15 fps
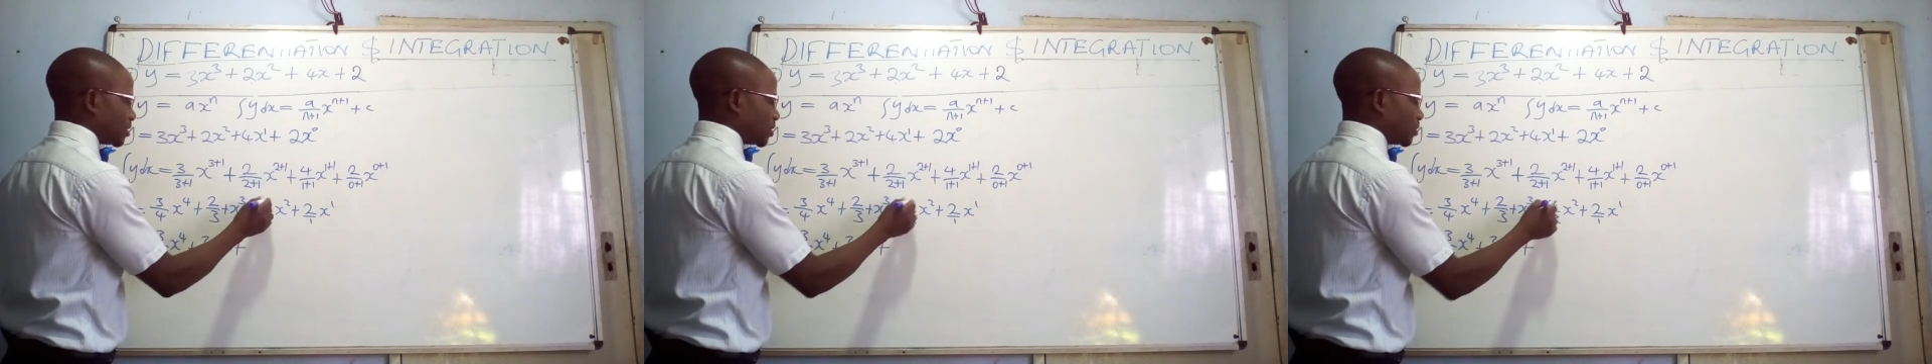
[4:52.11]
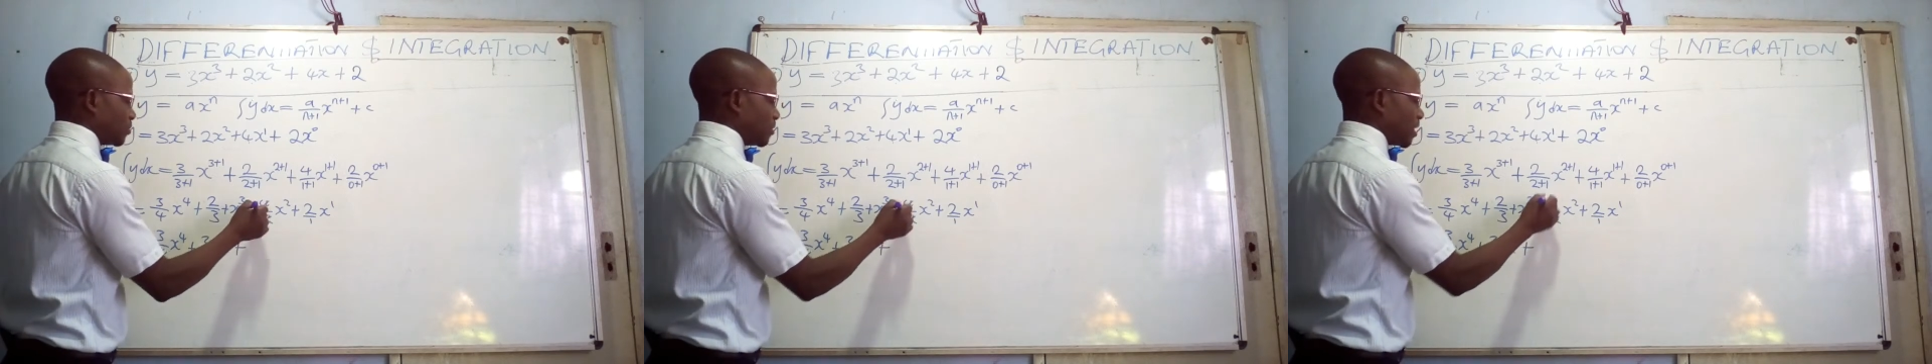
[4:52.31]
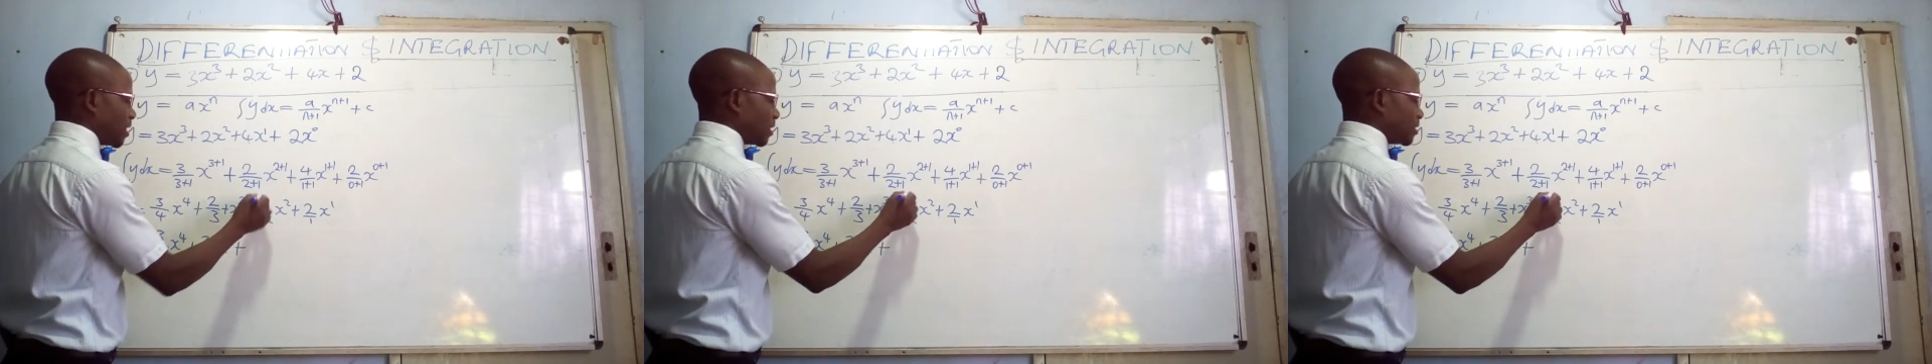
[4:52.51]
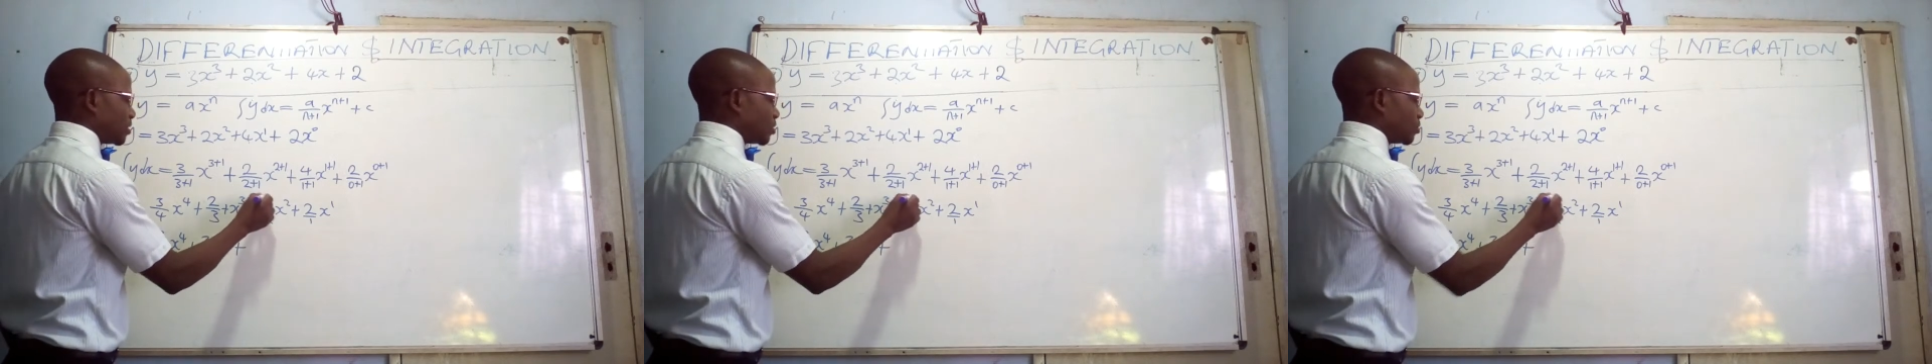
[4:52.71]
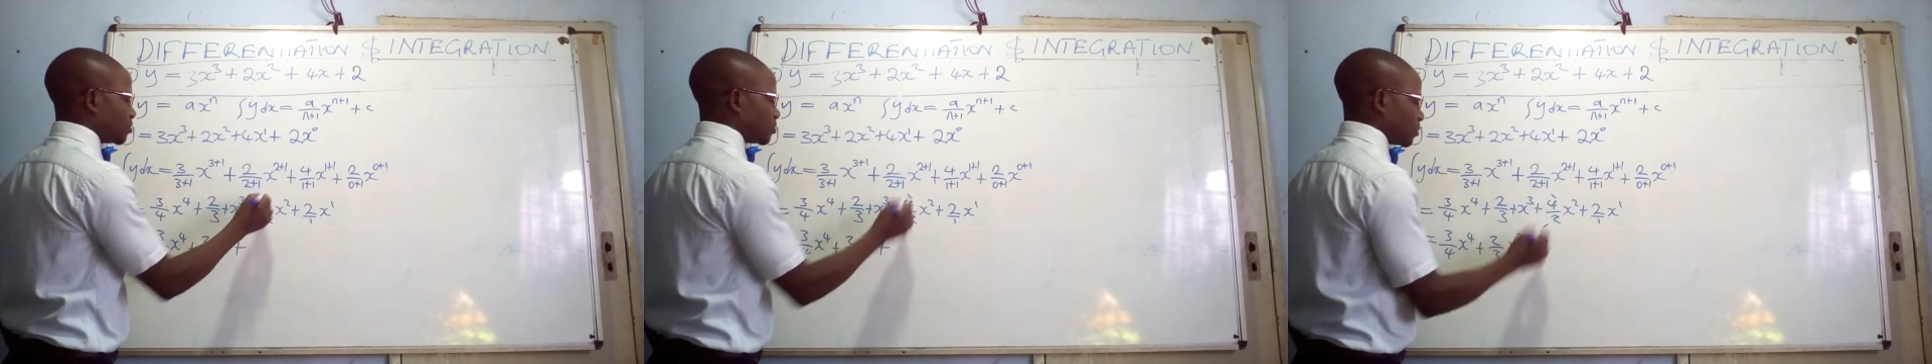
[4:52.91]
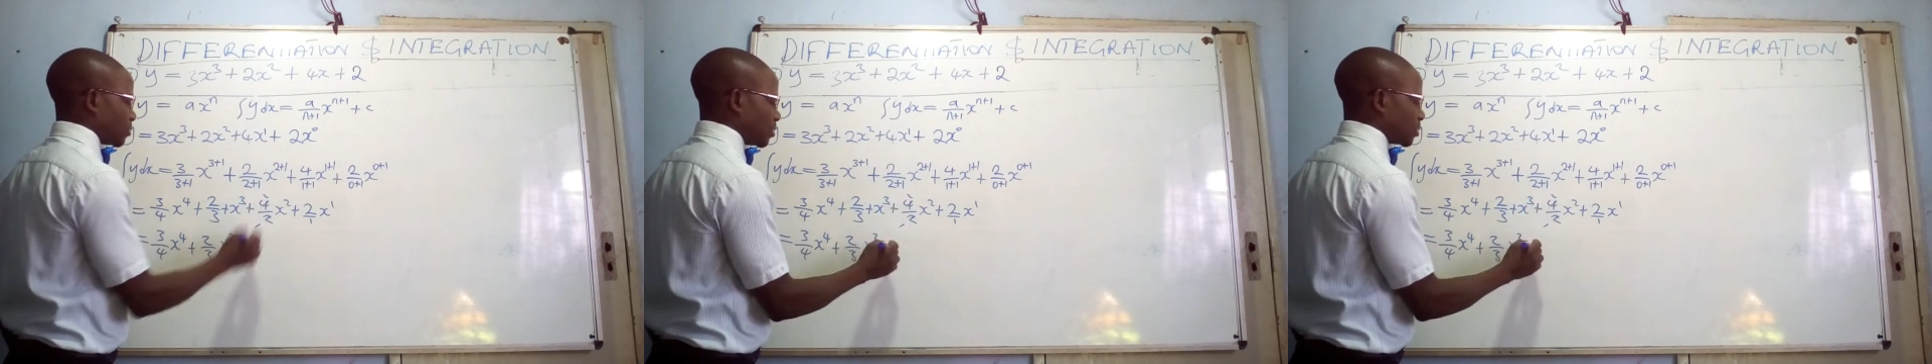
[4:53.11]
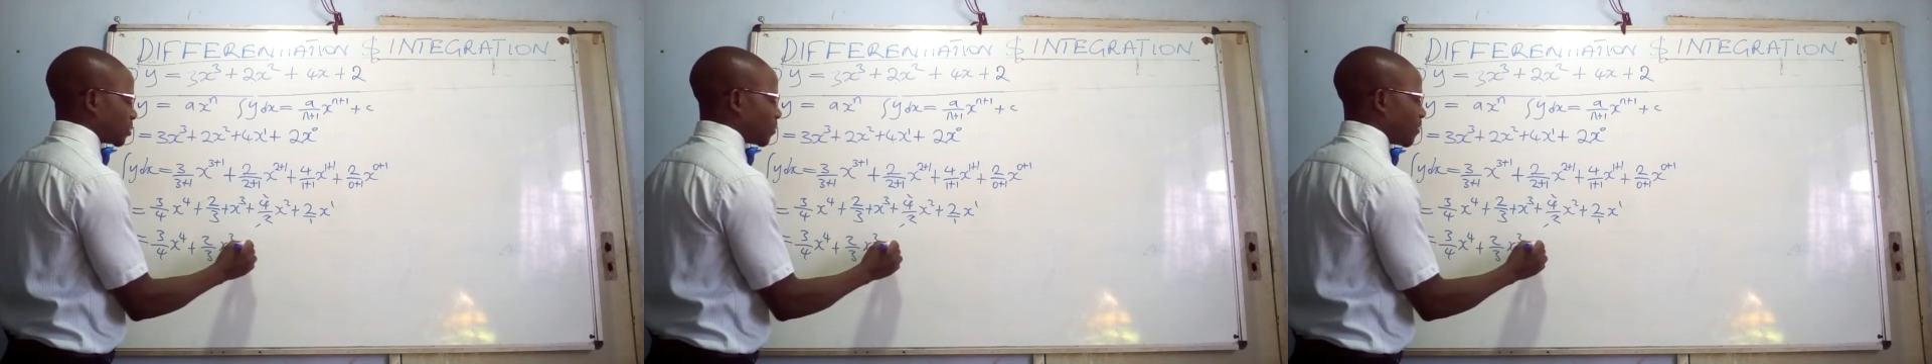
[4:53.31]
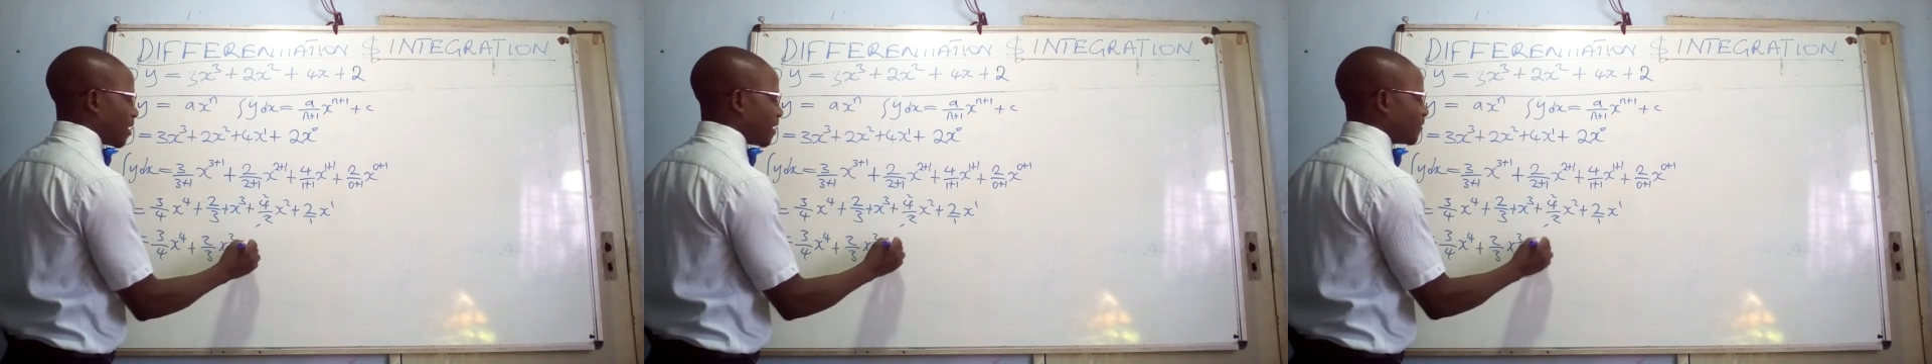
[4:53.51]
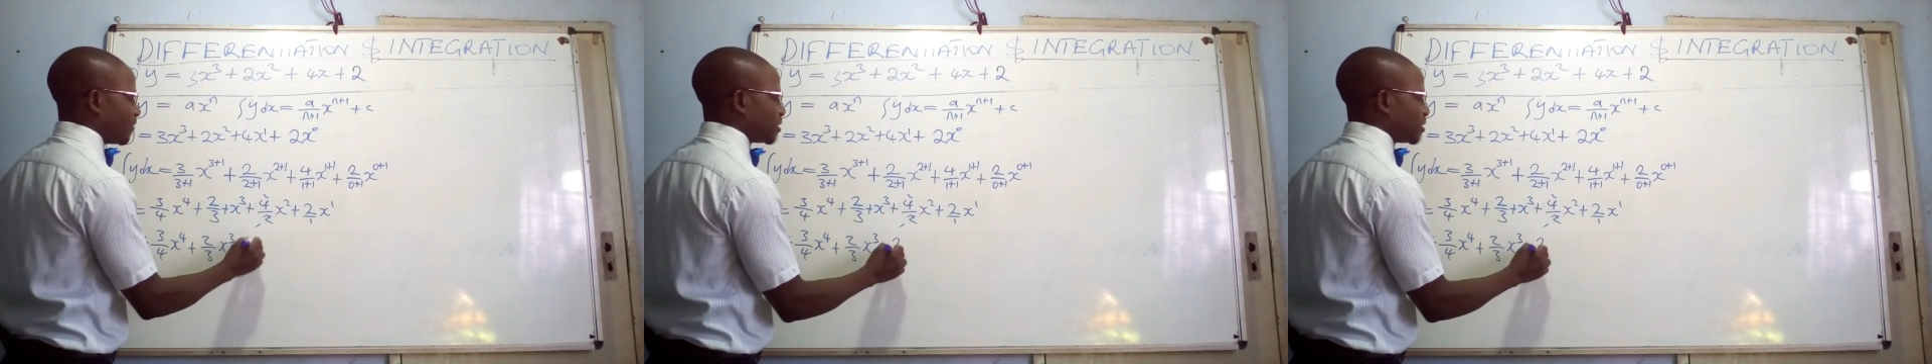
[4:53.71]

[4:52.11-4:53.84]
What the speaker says: 2 there, 2. So we have